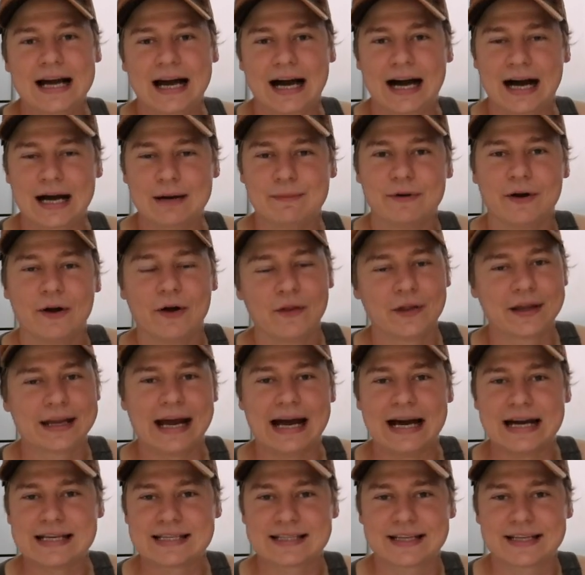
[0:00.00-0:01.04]
But all the
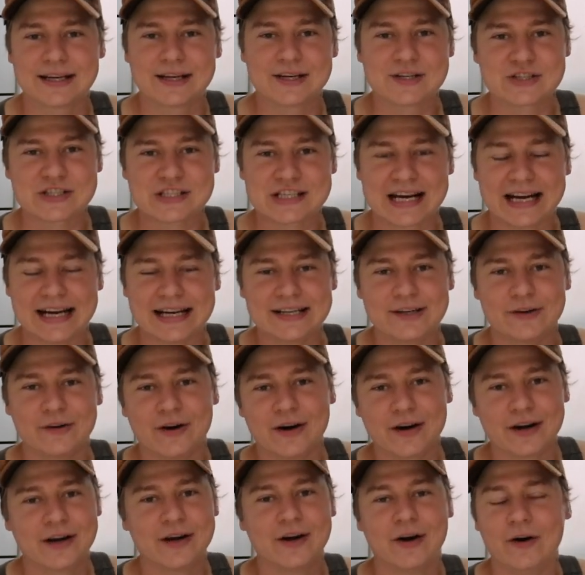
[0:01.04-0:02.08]
guys that are just kind of
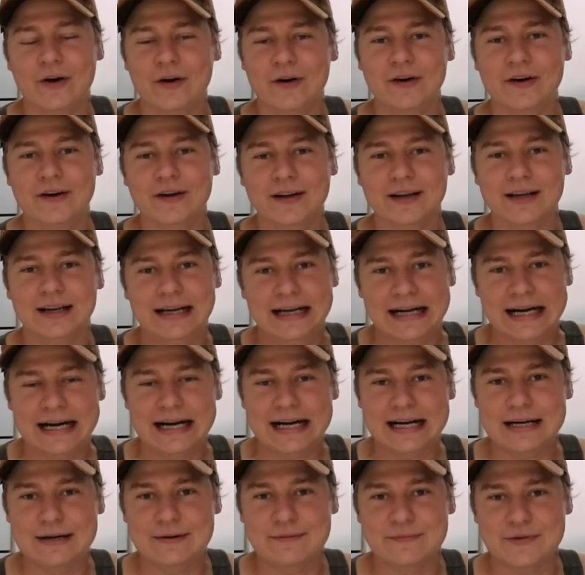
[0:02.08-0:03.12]
on call,
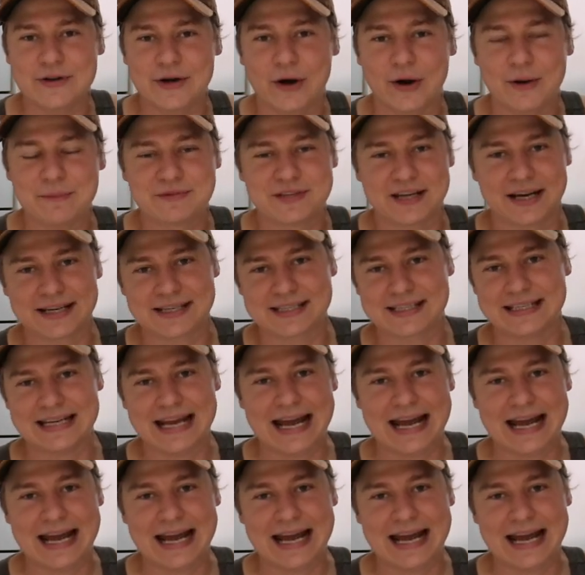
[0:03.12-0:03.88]
you know, I'm texting